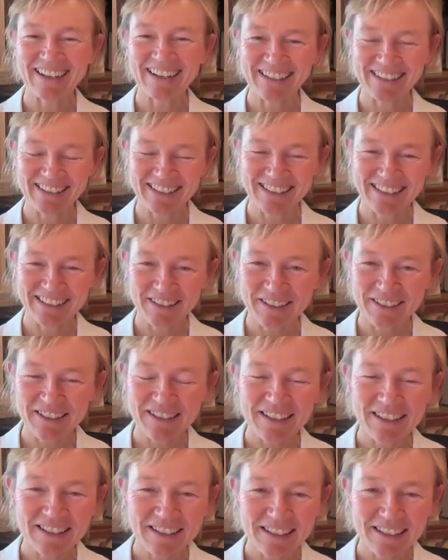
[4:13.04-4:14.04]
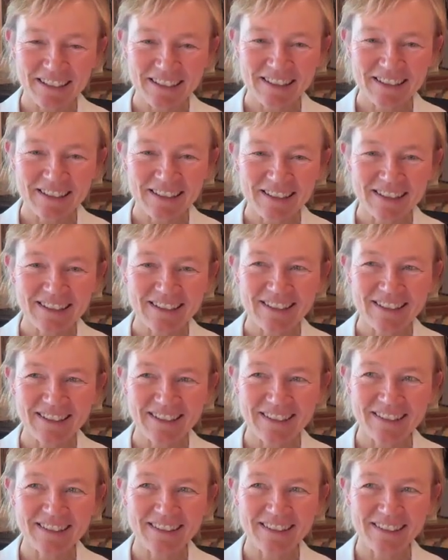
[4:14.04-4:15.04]

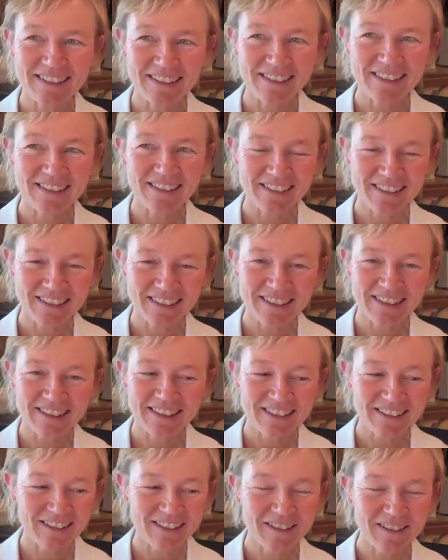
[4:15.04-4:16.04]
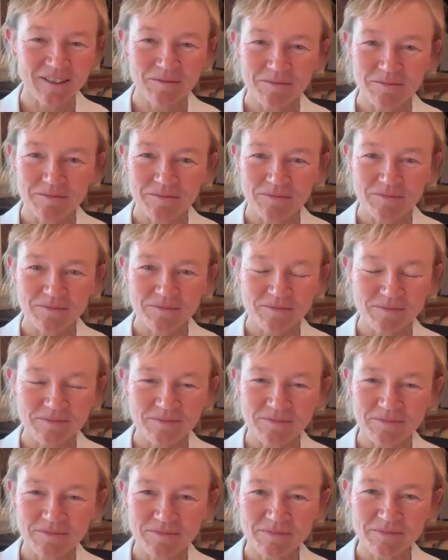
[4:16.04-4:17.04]

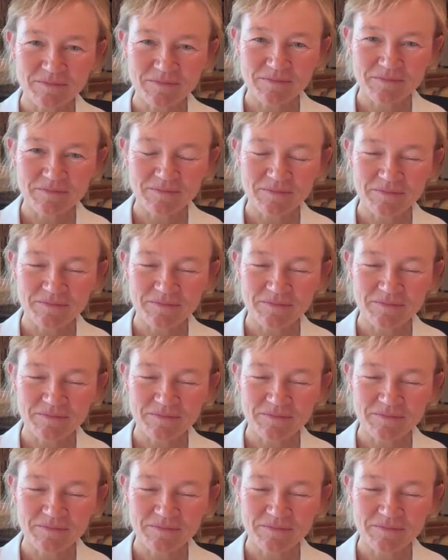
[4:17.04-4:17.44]
(silent)